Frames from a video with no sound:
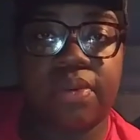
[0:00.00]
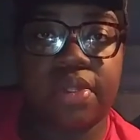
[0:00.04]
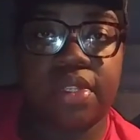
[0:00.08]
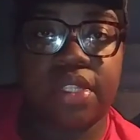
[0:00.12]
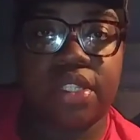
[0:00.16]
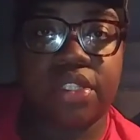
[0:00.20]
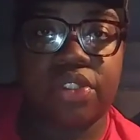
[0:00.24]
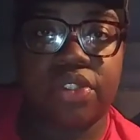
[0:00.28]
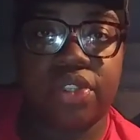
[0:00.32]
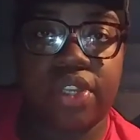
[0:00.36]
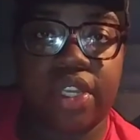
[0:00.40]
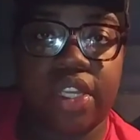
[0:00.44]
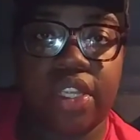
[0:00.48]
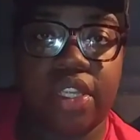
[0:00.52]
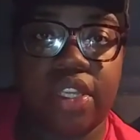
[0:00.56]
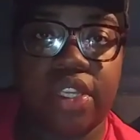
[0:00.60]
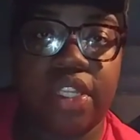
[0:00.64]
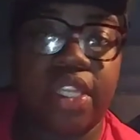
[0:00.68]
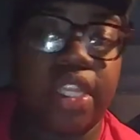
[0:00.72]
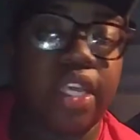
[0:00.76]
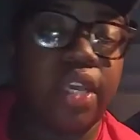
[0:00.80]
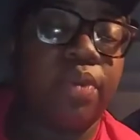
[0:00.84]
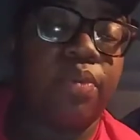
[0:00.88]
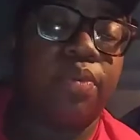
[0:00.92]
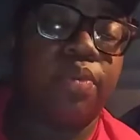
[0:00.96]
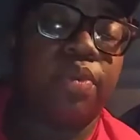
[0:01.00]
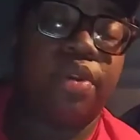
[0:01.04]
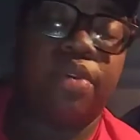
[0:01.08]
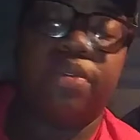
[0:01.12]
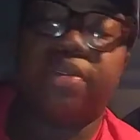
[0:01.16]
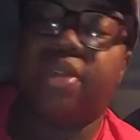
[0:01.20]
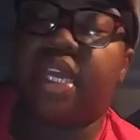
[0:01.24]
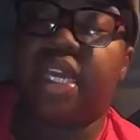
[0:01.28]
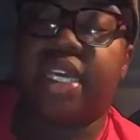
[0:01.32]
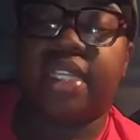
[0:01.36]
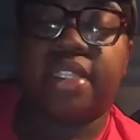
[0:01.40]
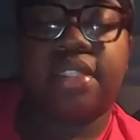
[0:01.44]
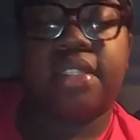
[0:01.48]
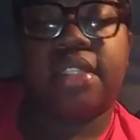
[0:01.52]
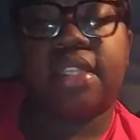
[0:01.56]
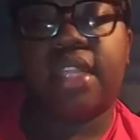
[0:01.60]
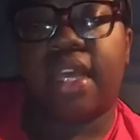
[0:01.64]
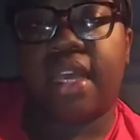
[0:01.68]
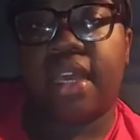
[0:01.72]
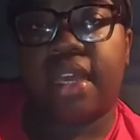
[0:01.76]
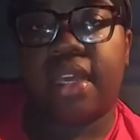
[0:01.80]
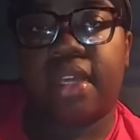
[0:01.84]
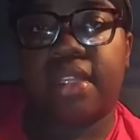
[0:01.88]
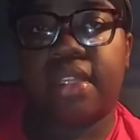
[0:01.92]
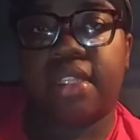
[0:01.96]
with a trailer that will not
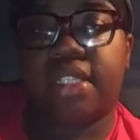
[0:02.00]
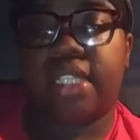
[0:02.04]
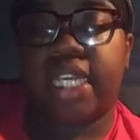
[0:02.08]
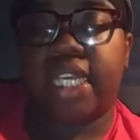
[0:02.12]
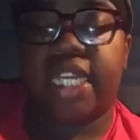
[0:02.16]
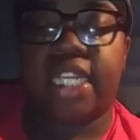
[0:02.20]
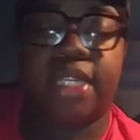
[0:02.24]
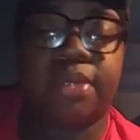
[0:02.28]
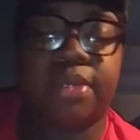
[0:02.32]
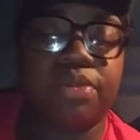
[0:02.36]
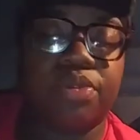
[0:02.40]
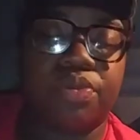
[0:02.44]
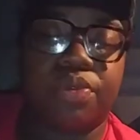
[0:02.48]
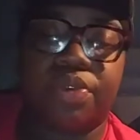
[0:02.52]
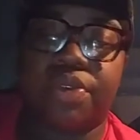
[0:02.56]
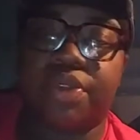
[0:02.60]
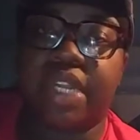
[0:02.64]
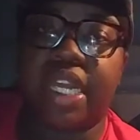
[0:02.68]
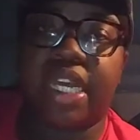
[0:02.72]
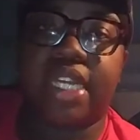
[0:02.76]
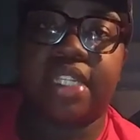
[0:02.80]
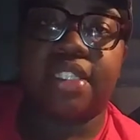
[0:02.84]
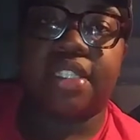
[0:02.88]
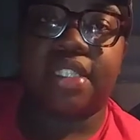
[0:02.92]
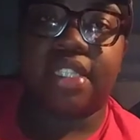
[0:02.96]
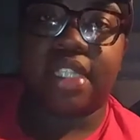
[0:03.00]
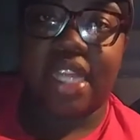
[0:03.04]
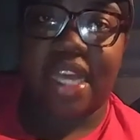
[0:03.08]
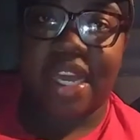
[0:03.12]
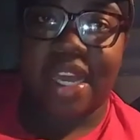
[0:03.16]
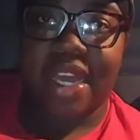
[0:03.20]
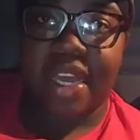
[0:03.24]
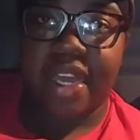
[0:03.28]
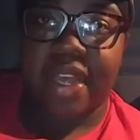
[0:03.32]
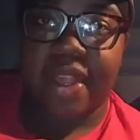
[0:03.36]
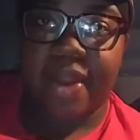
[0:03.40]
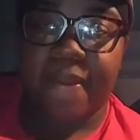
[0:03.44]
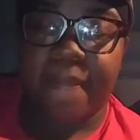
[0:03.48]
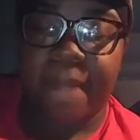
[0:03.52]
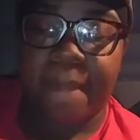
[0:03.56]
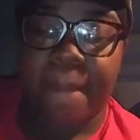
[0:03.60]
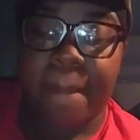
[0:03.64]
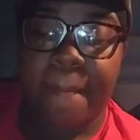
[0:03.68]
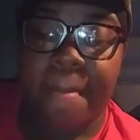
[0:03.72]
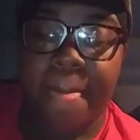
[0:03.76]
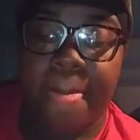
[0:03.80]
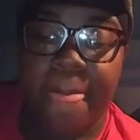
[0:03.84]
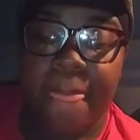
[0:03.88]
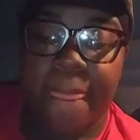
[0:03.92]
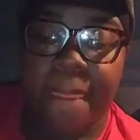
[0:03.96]
slide. The tandems will not slide.
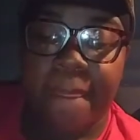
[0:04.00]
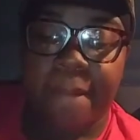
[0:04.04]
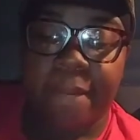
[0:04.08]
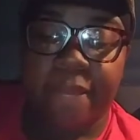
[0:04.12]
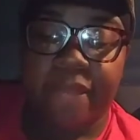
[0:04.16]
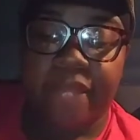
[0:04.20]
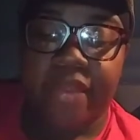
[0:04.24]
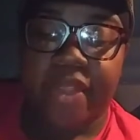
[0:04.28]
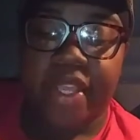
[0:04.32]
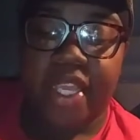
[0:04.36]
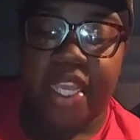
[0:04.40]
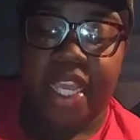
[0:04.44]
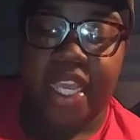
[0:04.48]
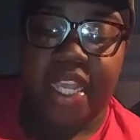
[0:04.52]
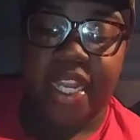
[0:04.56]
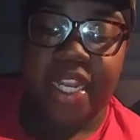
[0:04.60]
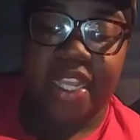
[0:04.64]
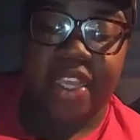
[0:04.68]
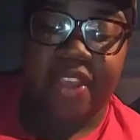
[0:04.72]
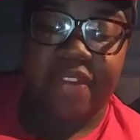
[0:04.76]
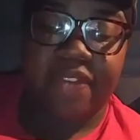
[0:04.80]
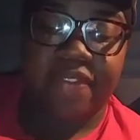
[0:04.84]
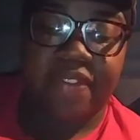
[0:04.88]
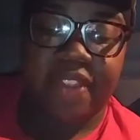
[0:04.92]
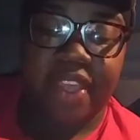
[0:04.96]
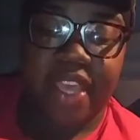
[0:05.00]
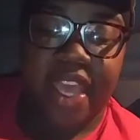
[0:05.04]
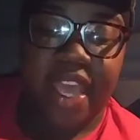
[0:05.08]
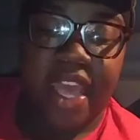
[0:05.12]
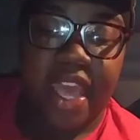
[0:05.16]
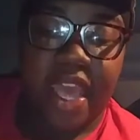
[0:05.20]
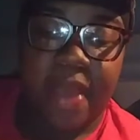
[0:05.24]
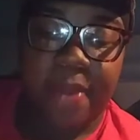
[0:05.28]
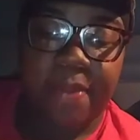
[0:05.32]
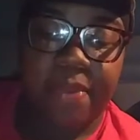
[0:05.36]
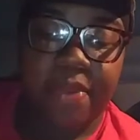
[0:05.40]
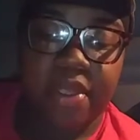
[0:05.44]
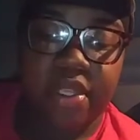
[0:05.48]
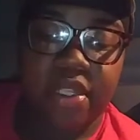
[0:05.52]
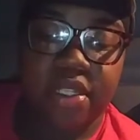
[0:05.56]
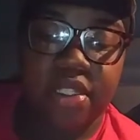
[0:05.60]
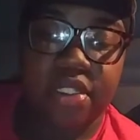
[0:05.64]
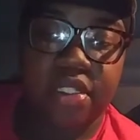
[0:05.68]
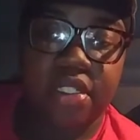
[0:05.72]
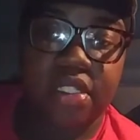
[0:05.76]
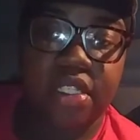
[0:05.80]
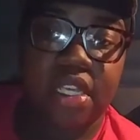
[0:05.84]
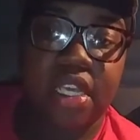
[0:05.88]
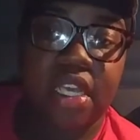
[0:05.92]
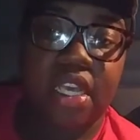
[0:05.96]
And if that
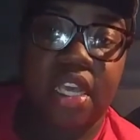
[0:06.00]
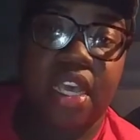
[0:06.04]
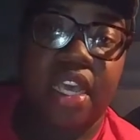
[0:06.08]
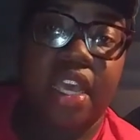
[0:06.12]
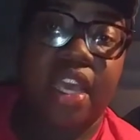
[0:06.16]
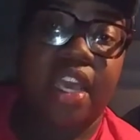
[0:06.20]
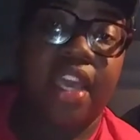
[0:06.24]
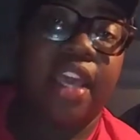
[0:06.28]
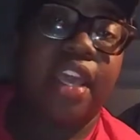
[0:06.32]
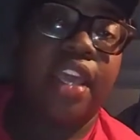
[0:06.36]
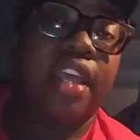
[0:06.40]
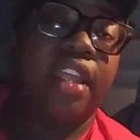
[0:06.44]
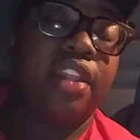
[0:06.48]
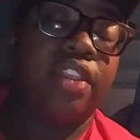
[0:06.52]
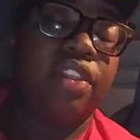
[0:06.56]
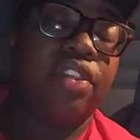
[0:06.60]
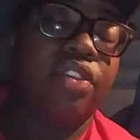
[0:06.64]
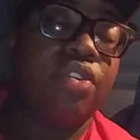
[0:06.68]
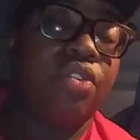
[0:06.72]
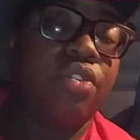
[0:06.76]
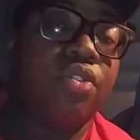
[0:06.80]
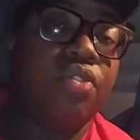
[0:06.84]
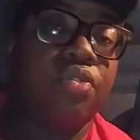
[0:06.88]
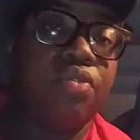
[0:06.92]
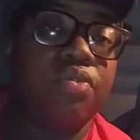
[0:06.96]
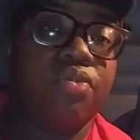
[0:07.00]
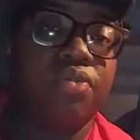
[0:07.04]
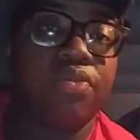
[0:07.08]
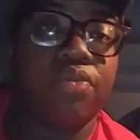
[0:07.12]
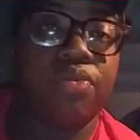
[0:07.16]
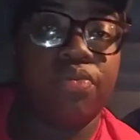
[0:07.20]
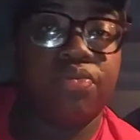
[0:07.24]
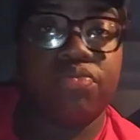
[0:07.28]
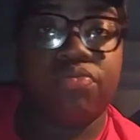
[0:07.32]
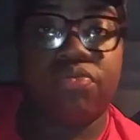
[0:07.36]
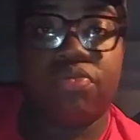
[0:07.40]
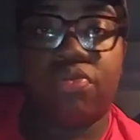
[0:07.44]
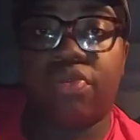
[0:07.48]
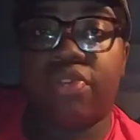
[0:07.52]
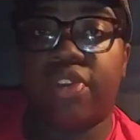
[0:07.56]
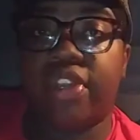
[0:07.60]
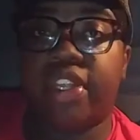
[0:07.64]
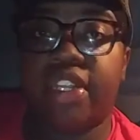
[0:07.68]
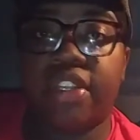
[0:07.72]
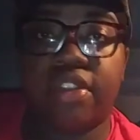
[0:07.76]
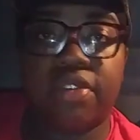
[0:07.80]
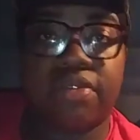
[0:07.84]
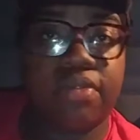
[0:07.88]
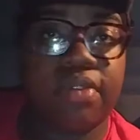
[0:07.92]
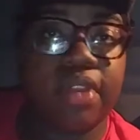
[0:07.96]
happens and you've
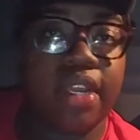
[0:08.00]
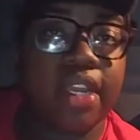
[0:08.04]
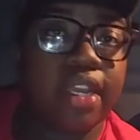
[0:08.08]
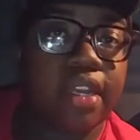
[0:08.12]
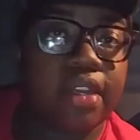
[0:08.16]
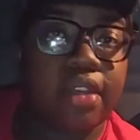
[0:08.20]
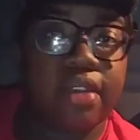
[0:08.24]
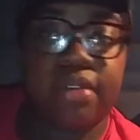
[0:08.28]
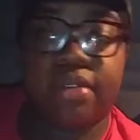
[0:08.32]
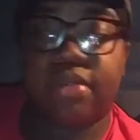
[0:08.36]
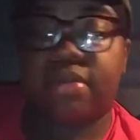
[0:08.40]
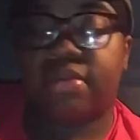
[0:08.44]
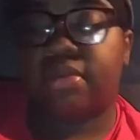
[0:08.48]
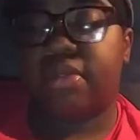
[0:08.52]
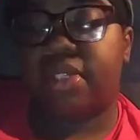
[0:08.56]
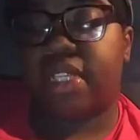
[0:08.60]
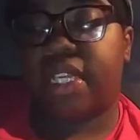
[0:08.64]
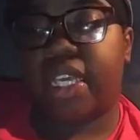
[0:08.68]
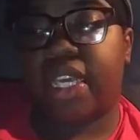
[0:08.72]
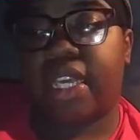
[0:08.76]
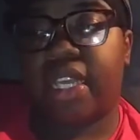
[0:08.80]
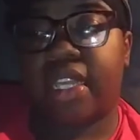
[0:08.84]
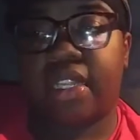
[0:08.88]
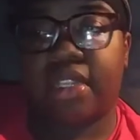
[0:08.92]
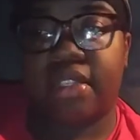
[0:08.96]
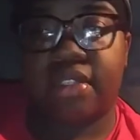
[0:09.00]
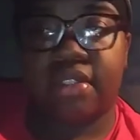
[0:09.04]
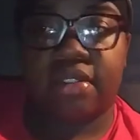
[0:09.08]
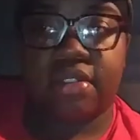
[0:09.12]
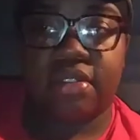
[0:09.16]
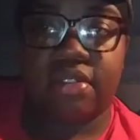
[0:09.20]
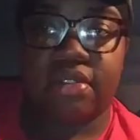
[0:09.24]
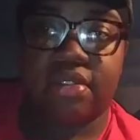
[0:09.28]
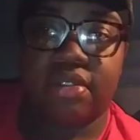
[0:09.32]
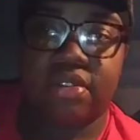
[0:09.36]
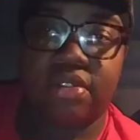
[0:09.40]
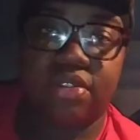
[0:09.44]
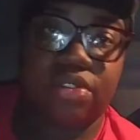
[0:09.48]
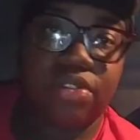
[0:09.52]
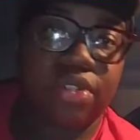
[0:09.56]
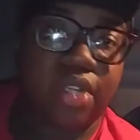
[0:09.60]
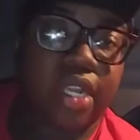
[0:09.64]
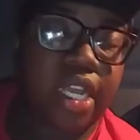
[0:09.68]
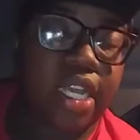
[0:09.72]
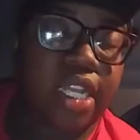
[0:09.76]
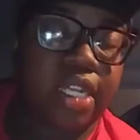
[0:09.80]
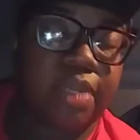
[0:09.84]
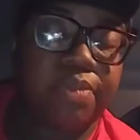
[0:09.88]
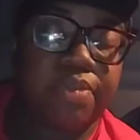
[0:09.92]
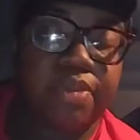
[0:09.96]
ridden around and
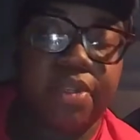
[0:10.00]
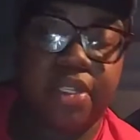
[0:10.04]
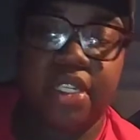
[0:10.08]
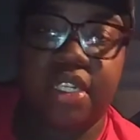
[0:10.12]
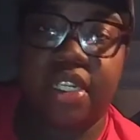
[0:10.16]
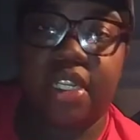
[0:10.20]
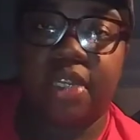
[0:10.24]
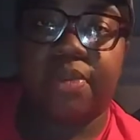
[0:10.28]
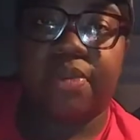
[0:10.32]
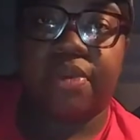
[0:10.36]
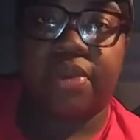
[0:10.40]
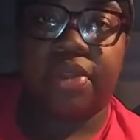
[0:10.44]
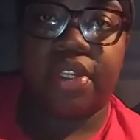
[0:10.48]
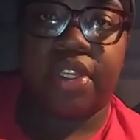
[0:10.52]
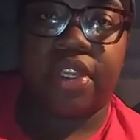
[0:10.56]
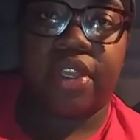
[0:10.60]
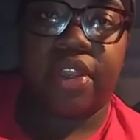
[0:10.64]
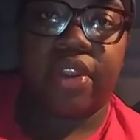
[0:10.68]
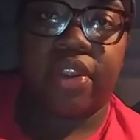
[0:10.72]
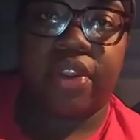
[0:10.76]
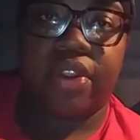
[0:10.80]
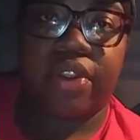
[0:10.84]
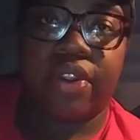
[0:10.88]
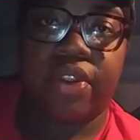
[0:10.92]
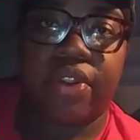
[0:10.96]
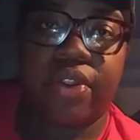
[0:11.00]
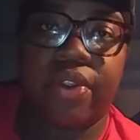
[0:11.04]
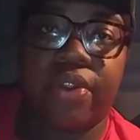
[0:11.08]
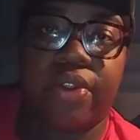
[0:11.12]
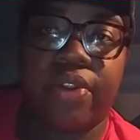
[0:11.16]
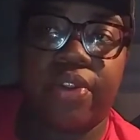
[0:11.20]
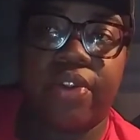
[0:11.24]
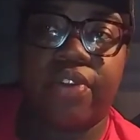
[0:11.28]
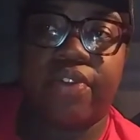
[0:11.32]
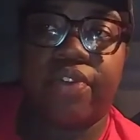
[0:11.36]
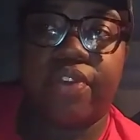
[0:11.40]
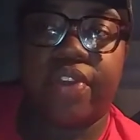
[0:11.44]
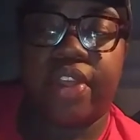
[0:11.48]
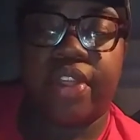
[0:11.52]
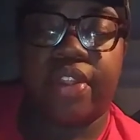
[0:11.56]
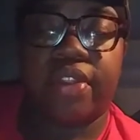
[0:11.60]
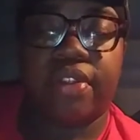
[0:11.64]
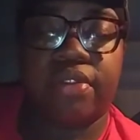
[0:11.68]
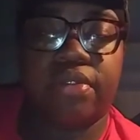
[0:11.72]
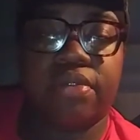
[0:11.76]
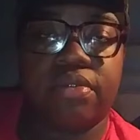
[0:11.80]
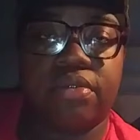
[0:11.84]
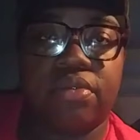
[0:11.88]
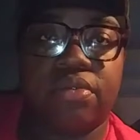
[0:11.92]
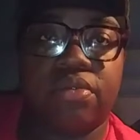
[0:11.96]
tried to put it up on a curve
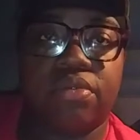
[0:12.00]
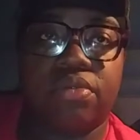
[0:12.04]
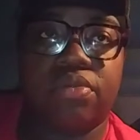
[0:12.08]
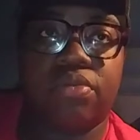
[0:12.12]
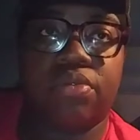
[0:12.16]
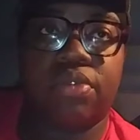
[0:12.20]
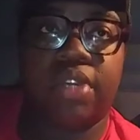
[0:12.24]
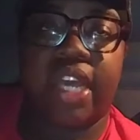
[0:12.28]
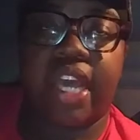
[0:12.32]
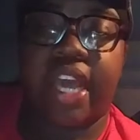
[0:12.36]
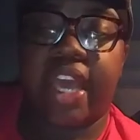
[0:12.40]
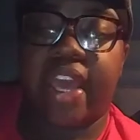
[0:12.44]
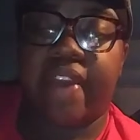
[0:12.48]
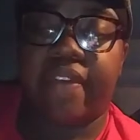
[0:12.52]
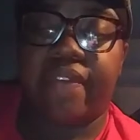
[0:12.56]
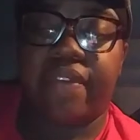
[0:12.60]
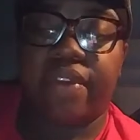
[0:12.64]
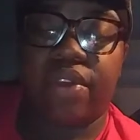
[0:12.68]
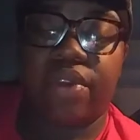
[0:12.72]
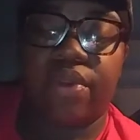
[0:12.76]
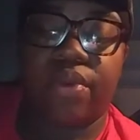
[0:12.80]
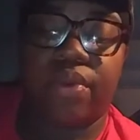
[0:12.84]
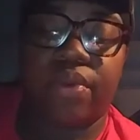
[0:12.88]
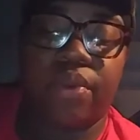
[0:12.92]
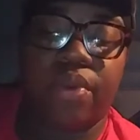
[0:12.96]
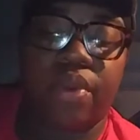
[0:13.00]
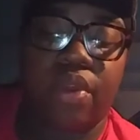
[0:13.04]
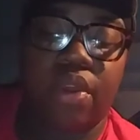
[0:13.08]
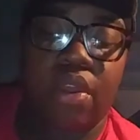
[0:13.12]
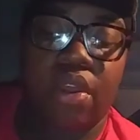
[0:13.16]
and what have you,